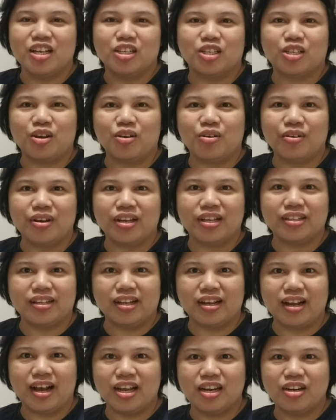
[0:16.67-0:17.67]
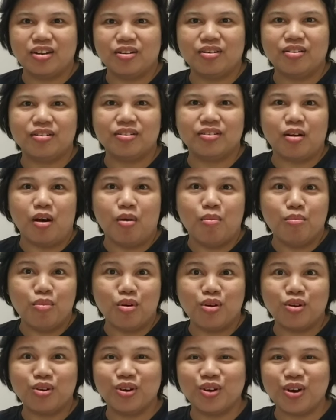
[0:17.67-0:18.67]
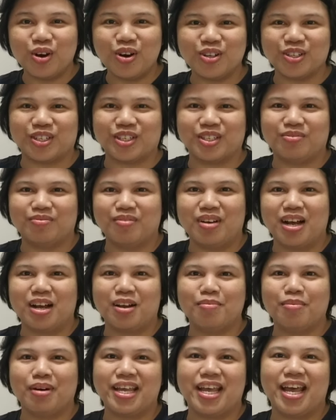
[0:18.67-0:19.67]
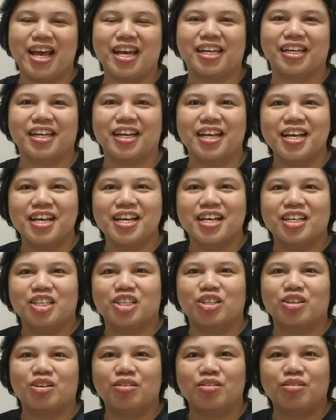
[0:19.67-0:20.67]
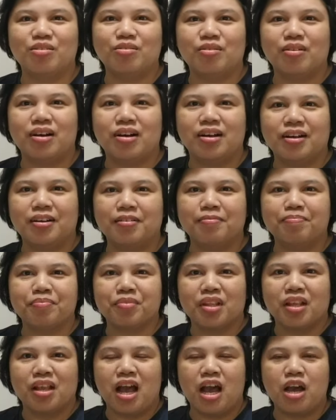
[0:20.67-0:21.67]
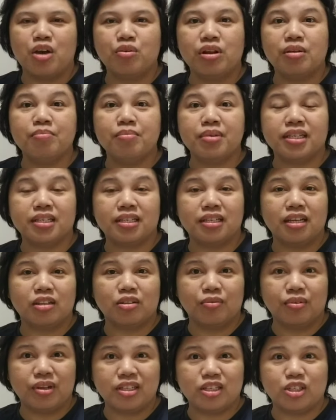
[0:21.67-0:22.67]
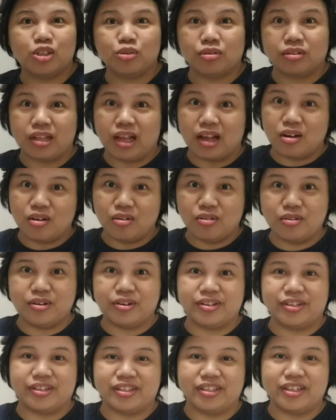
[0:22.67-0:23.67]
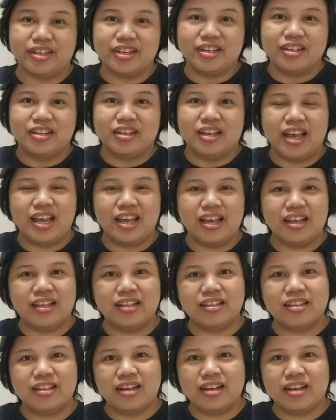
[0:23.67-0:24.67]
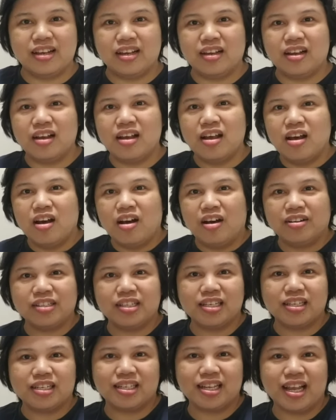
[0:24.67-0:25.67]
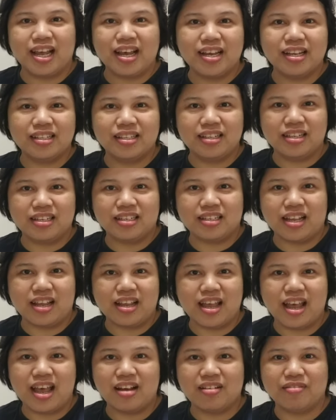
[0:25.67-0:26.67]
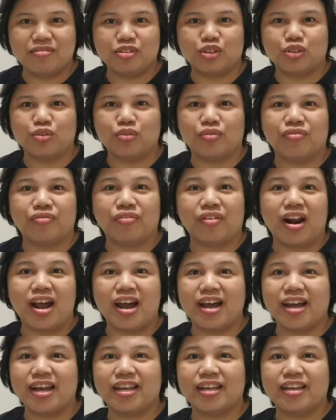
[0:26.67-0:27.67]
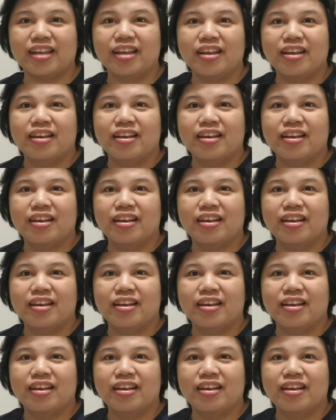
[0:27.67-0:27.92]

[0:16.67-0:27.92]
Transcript: So in Tagalog, monggos, mga kabayan. So I will mix it with sutang hon. And on the side is I have to fry